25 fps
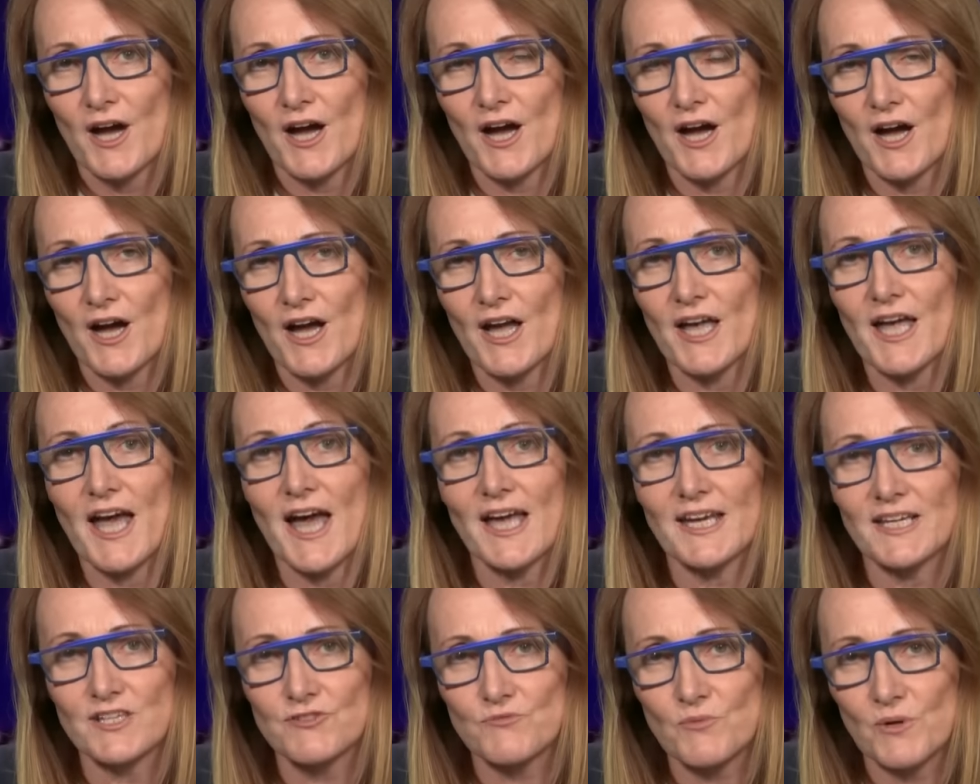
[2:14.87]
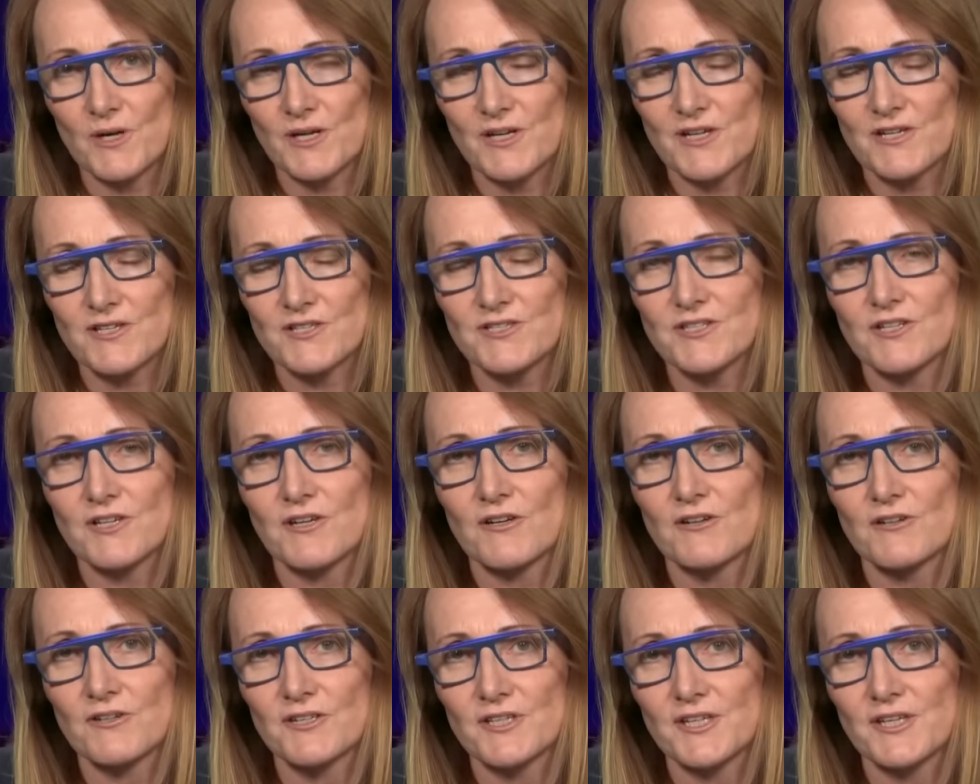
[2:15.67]
aid workers,
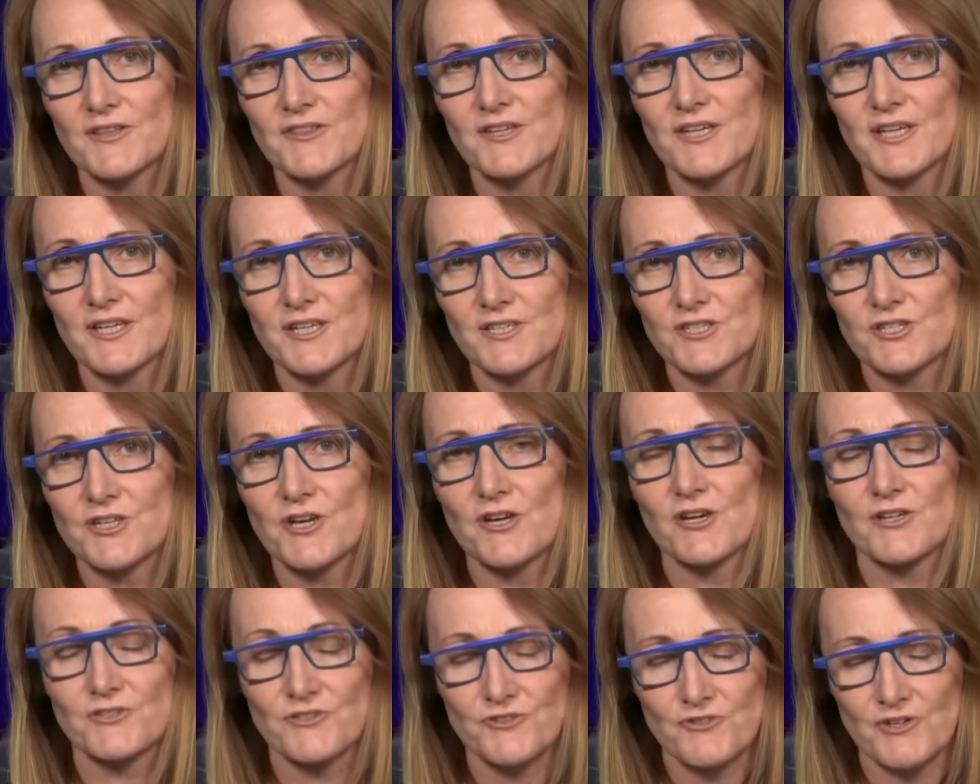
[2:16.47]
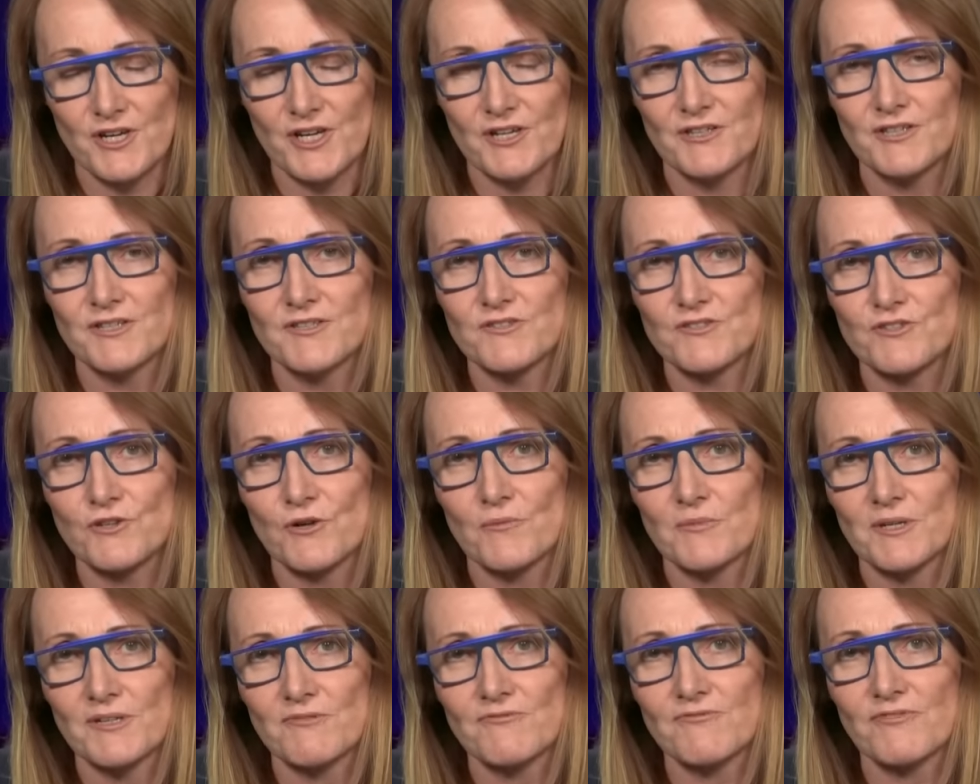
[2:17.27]
including the Australian
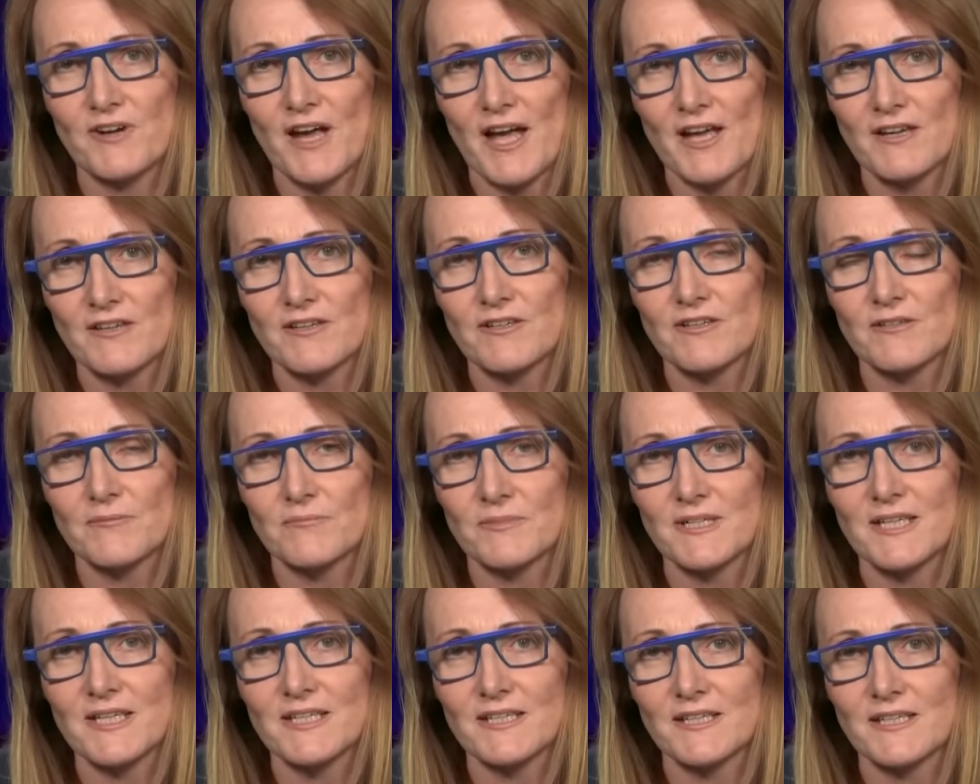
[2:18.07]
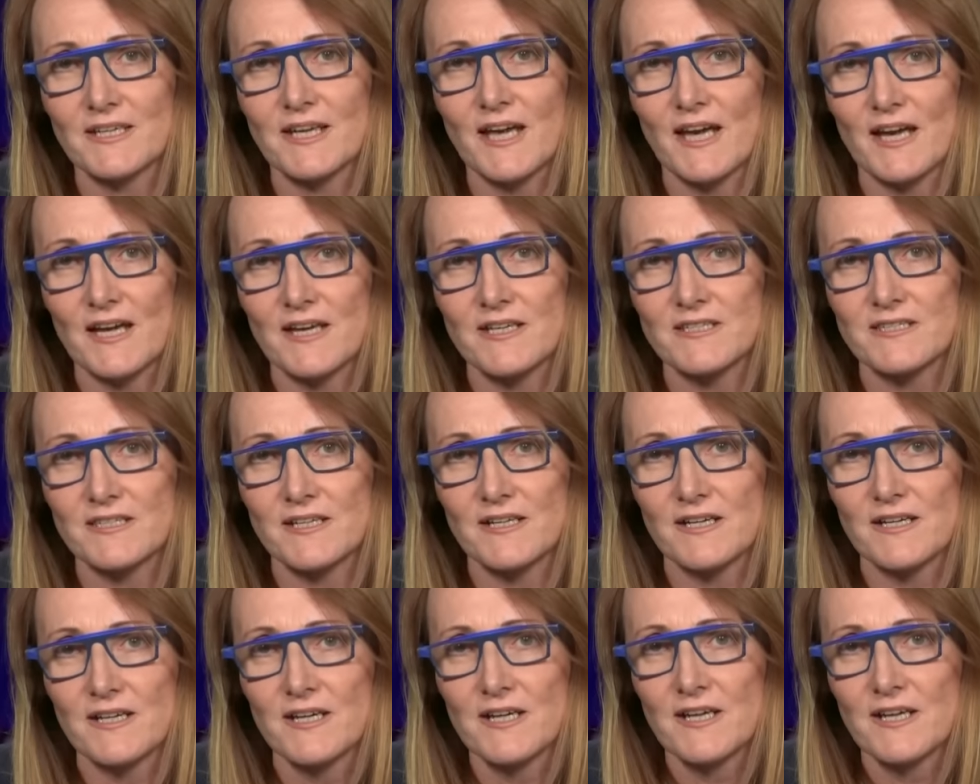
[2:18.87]
Zomi Frankham in Gaza.